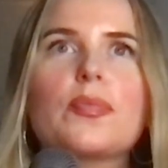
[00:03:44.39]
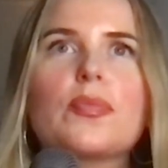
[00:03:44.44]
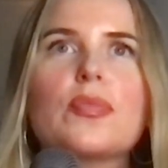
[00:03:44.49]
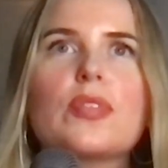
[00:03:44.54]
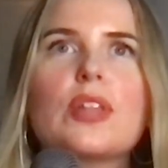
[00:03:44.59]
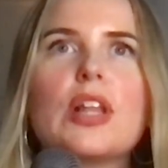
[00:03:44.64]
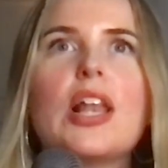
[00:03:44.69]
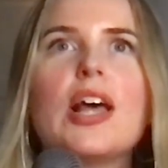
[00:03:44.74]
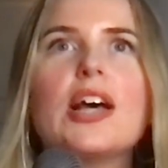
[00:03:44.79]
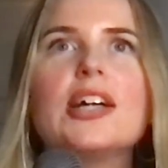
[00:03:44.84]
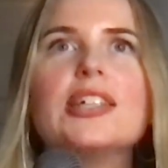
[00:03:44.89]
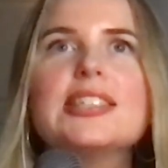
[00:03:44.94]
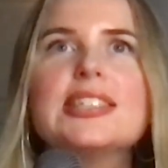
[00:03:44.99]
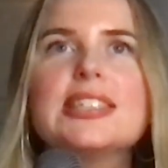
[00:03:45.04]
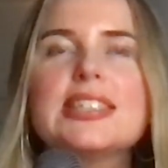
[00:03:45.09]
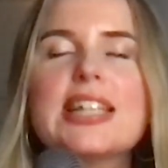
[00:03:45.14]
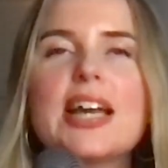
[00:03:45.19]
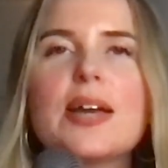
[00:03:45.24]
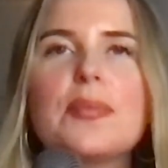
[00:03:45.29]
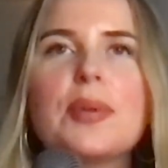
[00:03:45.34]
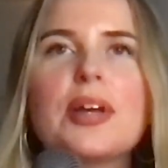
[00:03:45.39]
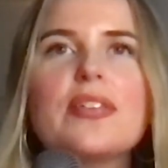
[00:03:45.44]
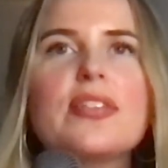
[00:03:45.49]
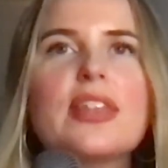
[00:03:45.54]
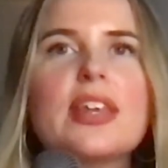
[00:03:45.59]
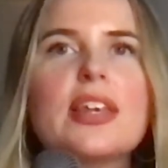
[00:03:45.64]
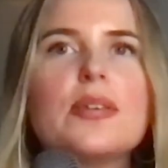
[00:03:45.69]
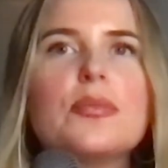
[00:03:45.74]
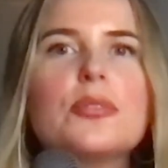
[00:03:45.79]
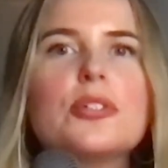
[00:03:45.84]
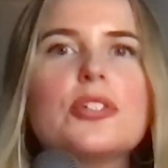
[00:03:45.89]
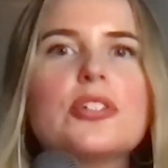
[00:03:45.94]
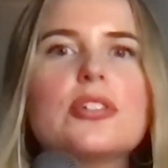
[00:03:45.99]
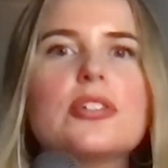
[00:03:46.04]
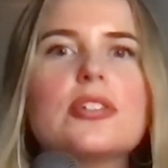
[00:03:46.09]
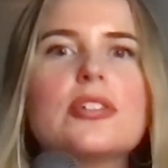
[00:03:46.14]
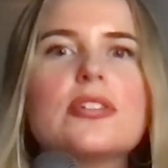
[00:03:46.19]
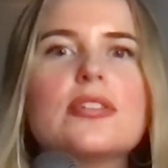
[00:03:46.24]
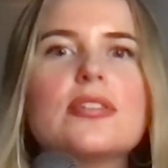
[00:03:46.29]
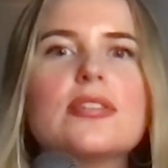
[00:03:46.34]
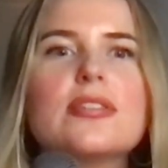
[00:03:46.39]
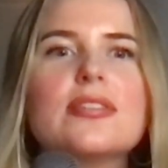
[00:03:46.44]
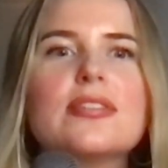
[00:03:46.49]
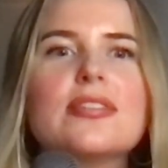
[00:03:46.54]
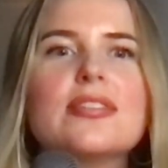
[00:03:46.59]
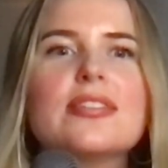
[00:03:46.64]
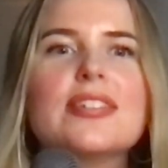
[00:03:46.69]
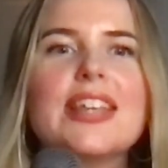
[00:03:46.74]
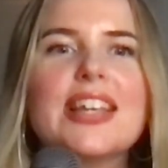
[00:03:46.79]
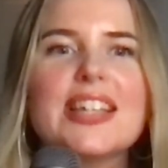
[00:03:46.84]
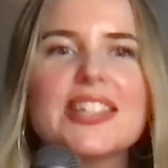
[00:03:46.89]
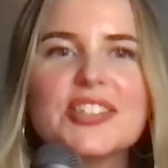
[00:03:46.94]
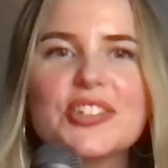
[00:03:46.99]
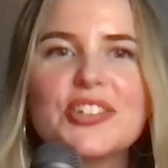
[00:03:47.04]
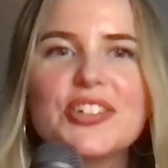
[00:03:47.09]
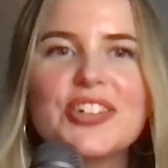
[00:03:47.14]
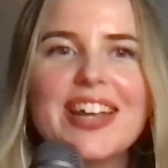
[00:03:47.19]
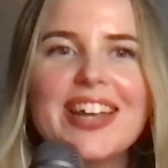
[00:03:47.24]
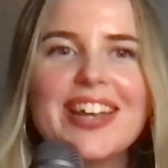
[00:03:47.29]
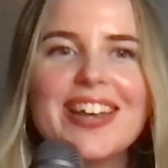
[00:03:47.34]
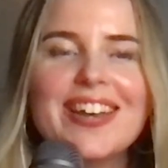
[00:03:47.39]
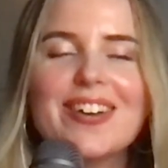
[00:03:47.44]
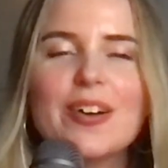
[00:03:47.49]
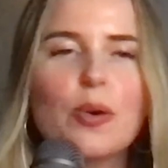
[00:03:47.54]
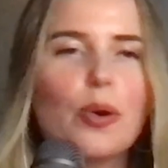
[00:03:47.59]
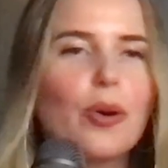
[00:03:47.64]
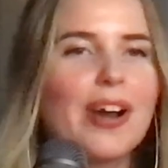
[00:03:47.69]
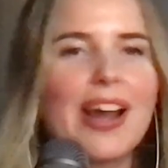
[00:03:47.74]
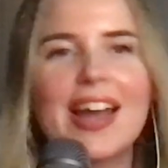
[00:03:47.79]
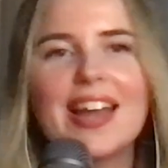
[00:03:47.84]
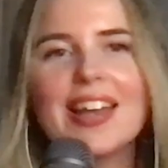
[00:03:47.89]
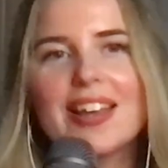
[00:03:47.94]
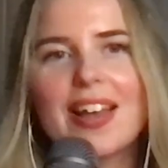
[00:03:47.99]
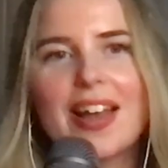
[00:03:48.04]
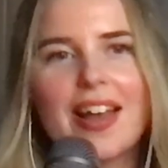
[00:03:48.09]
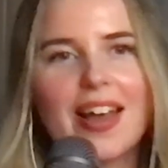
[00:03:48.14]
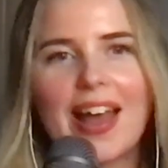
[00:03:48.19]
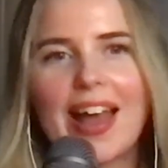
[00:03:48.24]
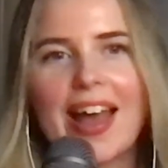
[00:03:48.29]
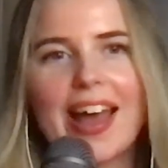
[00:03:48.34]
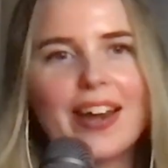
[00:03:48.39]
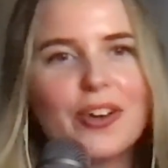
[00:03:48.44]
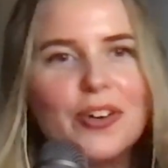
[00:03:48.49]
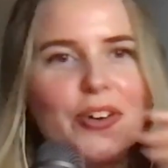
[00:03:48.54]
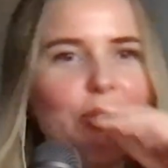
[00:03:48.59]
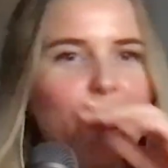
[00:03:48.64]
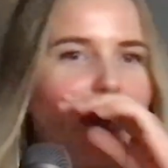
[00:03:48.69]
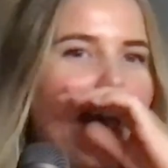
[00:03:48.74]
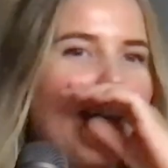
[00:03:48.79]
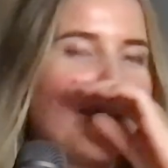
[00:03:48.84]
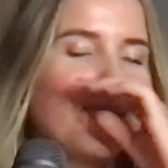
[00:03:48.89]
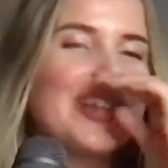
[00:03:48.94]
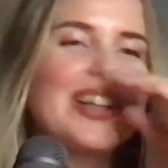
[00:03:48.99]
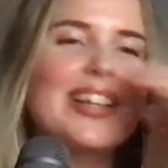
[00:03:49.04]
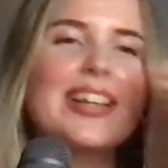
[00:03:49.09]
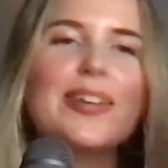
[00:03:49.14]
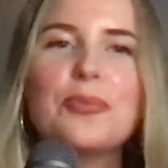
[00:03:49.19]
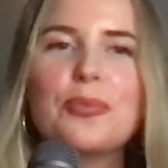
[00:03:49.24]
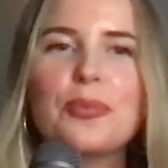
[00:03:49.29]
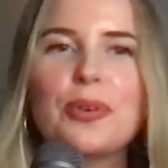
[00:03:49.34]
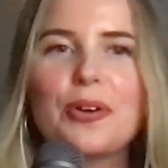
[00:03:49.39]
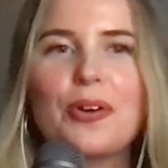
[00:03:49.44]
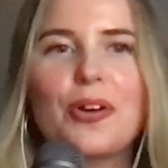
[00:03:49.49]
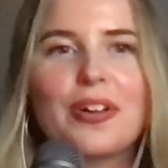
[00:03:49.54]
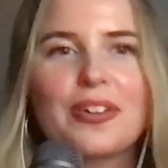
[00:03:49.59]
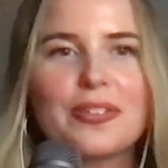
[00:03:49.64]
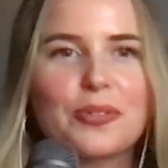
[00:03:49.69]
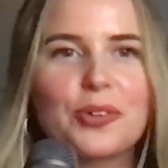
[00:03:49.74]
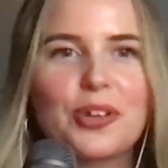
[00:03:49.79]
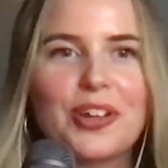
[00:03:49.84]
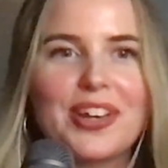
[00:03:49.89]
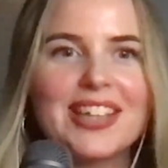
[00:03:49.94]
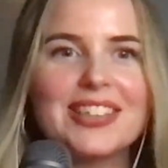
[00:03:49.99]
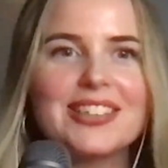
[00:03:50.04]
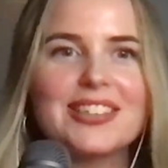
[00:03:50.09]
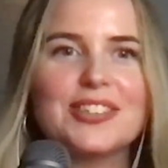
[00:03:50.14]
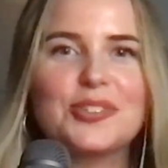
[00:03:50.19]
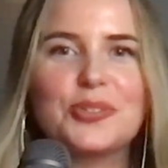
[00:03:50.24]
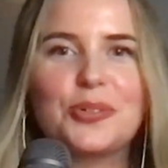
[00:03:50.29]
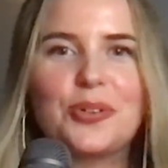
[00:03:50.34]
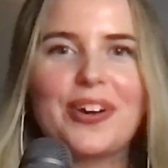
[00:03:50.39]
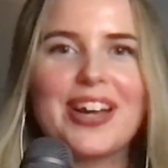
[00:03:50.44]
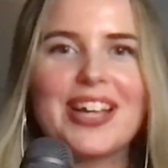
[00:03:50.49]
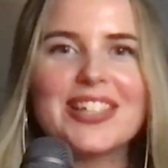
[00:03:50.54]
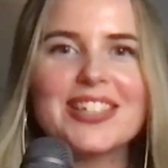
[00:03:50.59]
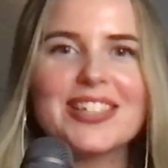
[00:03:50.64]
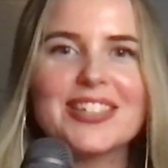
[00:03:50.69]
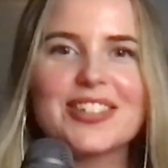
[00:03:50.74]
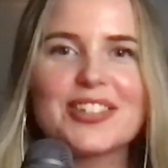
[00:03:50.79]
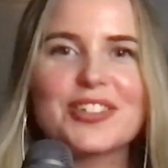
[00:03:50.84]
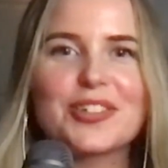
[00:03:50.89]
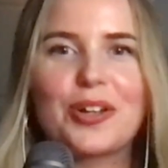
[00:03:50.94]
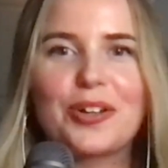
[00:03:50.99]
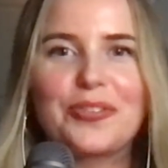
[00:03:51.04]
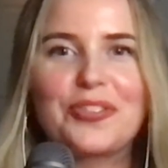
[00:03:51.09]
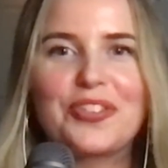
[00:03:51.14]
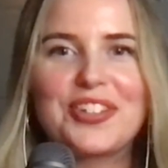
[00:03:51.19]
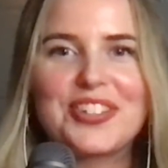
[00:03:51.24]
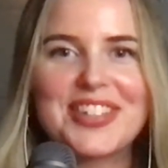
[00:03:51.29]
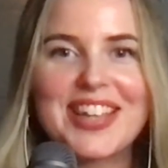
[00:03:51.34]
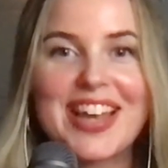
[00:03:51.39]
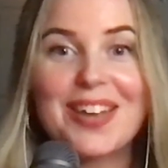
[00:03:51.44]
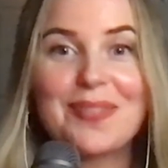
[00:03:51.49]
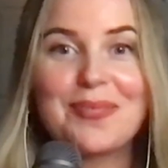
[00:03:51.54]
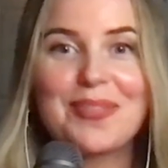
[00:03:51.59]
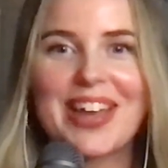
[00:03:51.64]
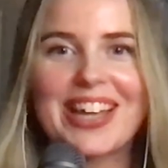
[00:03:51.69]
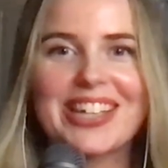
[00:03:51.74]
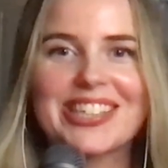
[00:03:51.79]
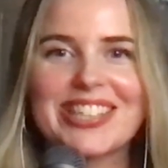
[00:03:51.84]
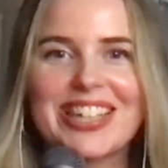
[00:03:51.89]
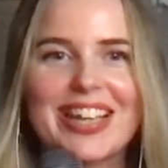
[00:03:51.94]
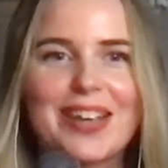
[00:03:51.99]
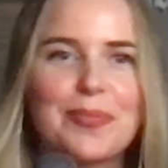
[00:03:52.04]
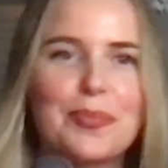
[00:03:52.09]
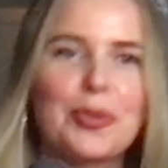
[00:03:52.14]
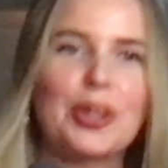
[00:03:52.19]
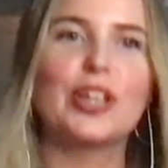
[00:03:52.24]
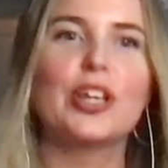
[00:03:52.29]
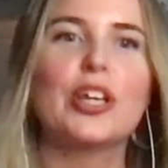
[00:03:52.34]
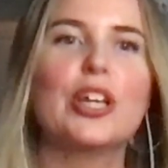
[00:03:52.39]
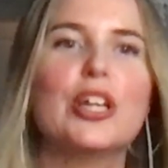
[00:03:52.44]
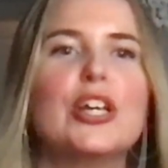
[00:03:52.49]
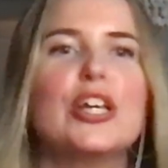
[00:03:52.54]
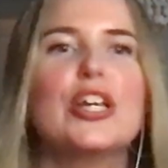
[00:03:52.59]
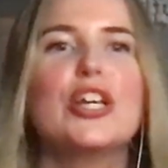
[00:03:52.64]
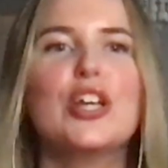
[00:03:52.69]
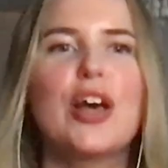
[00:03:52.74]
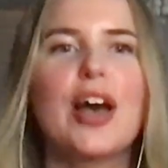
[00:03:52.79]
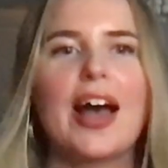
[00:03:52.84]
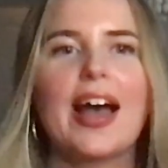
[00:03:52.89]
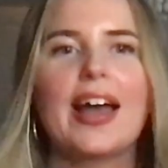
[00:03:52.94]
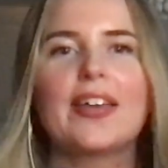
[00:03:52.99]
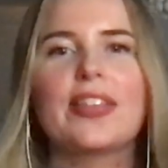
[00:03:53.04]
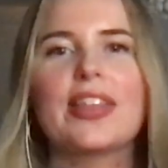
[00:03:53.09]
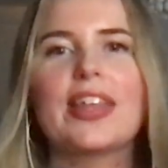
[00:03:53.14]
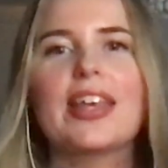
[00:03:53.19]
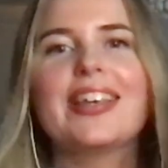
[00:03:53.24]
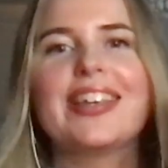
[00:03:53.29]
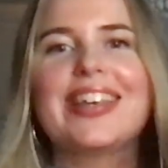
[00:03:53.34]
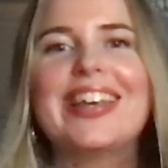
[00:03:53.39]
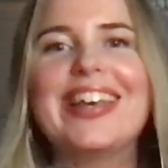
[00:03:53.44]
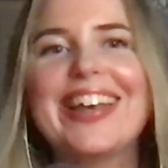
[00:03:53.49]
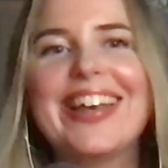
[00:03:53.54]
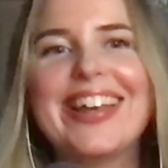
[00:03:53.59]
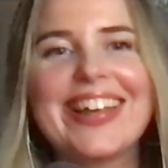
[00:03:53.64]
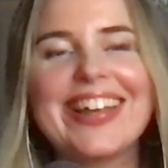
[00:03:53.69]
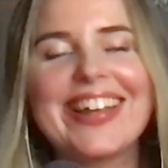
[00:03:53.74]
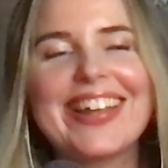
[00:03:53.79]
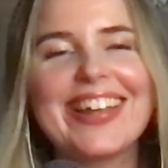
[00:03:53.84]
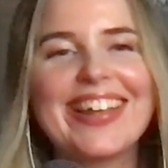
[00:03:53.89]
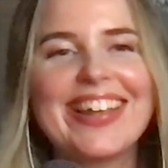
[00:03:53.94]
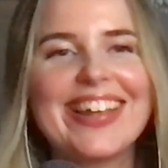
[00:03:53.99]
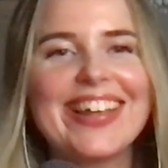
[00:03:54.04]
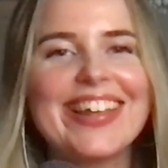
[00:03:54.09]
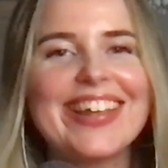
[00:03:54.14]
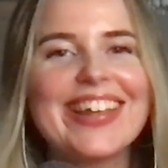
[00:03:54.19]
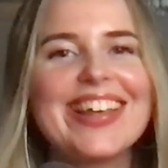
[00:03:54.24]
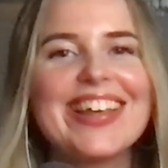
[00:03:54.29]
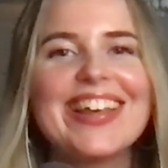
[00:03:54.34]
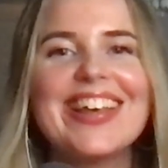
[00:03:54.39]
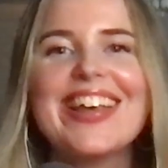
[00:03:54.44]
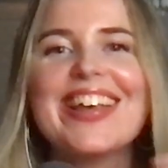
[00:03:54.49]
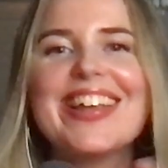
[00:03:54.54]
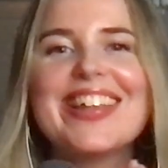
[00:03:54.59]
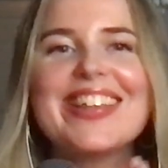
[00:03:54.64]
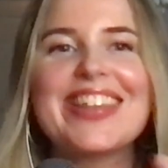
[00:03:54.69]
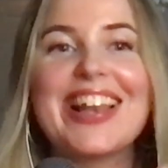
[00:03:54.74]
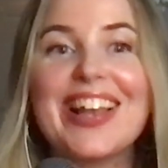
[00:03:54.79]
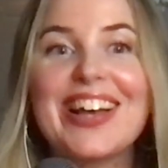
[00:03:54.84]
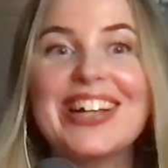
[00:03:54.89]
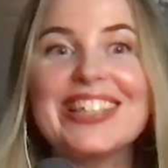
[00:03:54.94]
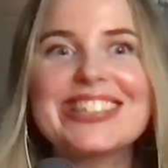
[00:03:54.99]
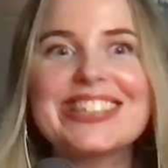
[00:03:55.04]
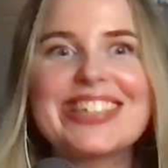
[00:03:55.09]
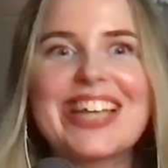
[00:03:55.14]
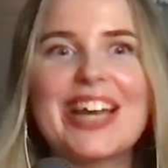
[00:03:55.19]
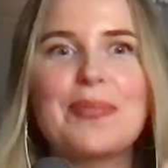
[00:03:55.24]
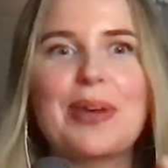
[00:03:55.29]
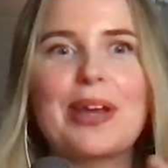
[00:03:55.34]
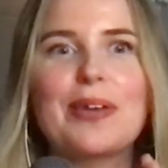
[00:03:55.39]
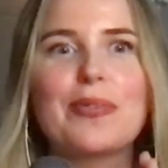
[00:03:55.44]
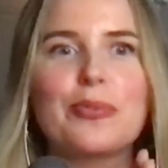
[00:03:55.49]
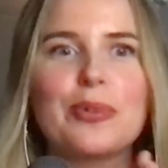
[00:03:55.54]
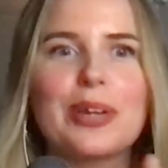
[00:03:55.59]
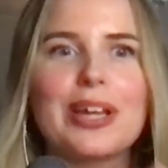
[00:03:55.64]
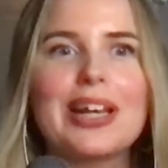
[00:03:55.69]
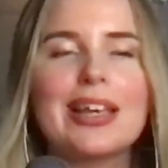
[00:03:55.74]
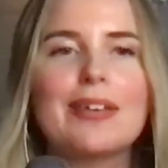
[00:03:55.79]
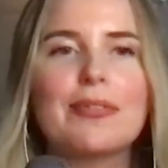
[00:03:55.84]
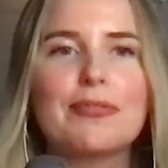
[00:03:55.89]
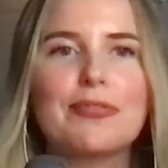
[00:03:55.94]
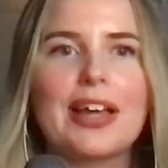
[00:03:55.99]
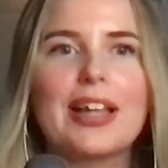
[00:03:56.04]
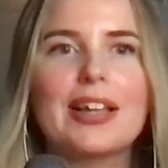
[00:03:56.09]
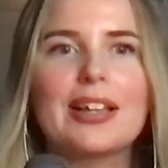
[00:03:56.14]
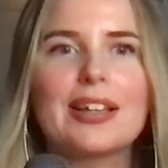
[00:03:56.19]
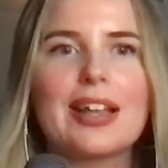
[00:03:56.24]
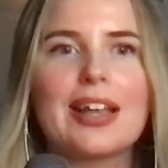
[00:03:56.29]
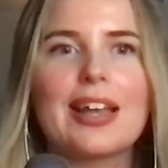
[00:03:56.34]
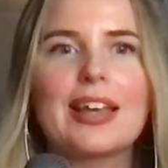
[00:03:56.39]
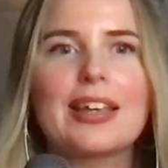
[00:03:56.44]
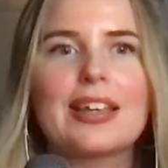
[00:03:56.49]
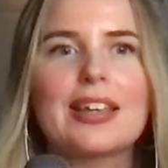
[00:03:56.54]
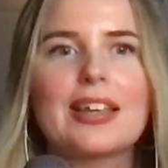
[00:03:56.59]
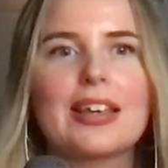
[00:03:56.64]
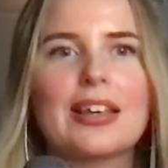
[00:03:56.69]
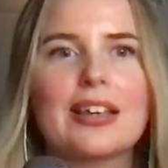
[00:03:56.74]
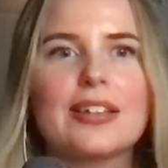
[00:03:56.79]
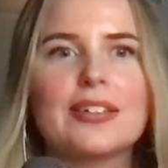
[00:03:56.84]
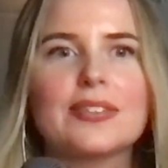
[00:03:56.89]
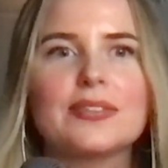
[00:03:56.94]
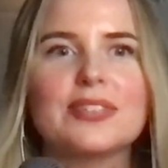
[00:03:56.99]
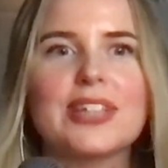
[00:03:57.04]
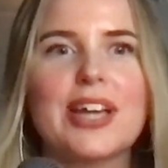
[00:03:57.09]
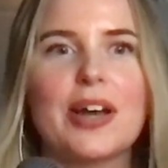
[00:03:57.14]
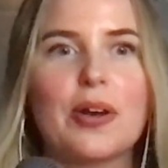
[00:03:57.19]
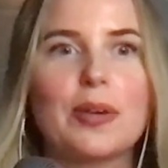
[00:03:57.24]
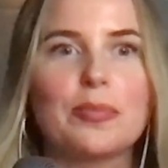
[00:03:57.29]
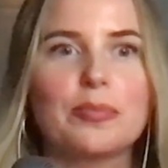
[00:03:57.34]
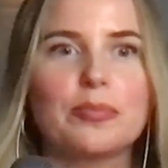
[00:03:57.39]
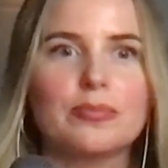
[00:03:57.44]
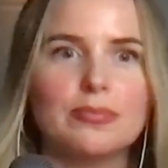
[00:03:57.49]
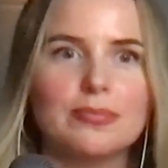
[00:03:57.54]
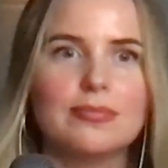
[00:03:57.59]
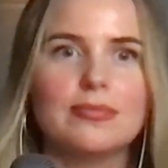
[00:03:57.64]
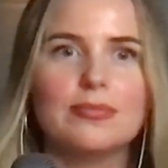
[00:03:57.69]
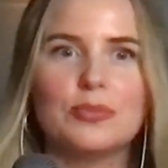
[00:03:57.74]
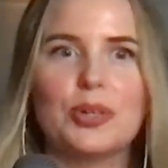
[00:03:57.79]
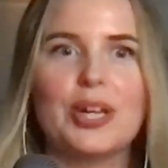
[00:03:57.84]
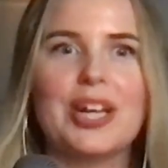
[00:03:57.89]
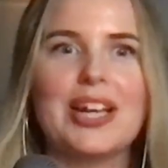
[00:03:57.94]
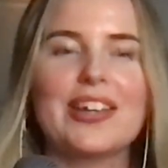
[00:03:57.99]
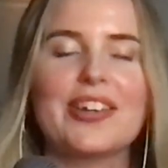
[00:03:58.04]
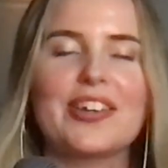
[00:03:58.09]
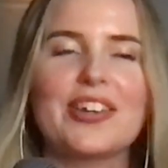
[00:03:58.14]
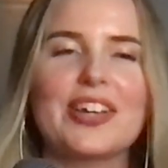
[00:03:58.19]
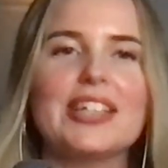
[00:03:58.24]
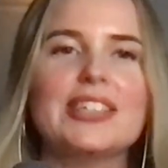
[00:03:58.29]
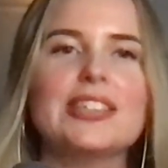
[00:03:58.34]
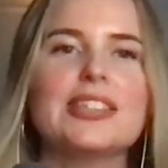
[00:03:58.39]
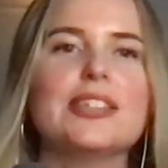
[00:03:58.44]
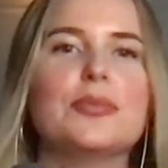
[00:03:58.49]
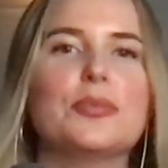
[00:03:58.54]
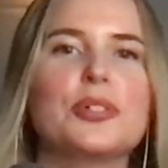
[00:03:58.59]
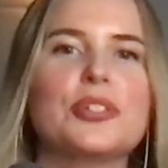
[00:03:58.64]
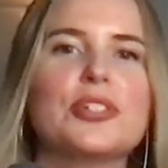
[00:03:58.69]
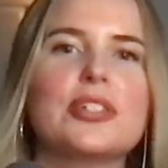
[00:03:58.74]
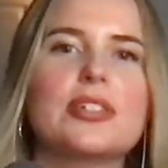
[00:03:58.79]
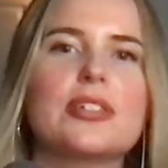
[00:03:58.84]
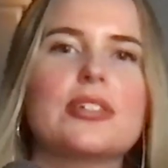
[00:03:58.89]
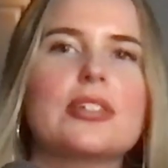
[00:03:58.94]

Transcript: The last time I think was yesterday, or I don't know. I believe we're all connected to our essence all of the time, actually. But I think the last time I really felt like now I'm really connected was